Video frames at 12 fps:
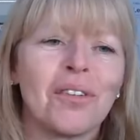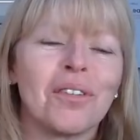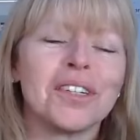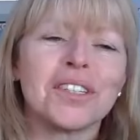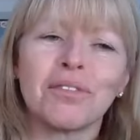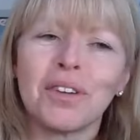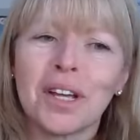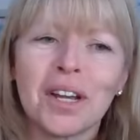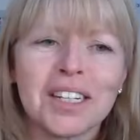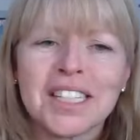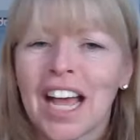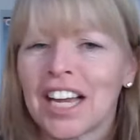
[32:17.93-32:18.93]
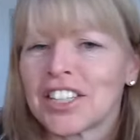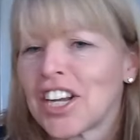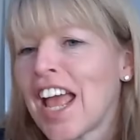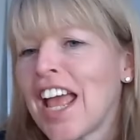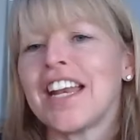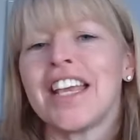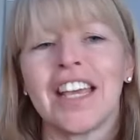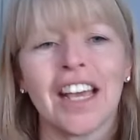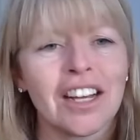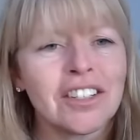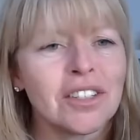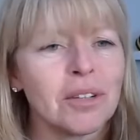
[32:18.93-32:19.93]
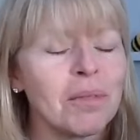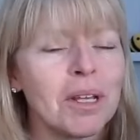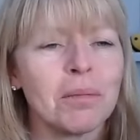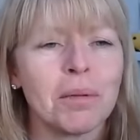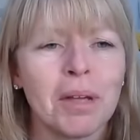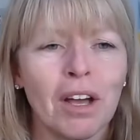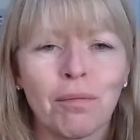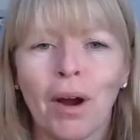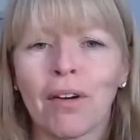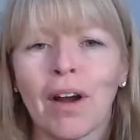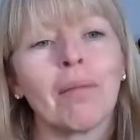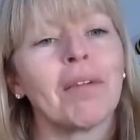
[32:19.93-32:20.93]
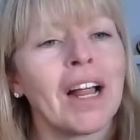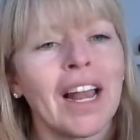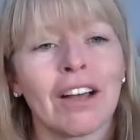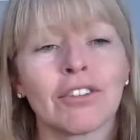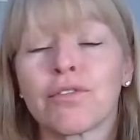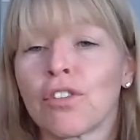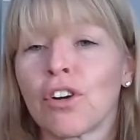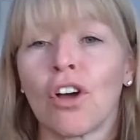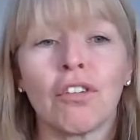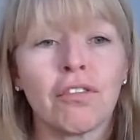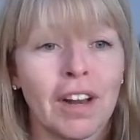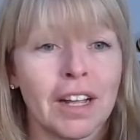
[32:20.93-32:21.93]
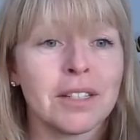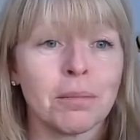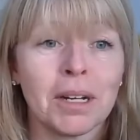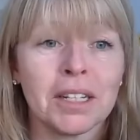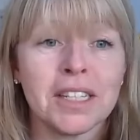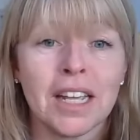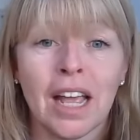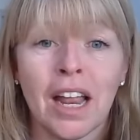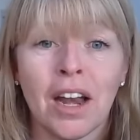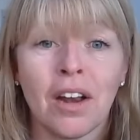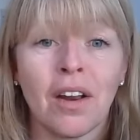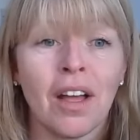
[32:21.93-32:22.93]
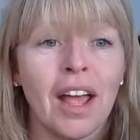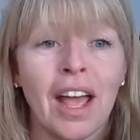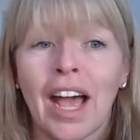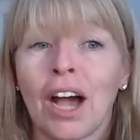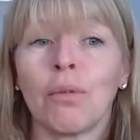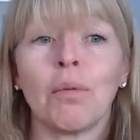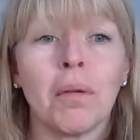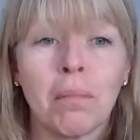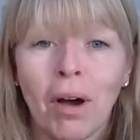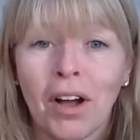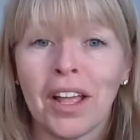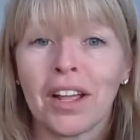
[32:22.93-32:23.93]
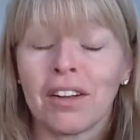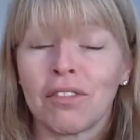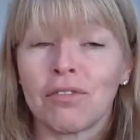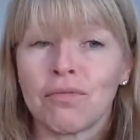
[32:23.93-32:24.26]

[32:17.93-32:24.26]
Whereas if we can attach any custom eBPF program, it allows for a lot of flexibility in how we might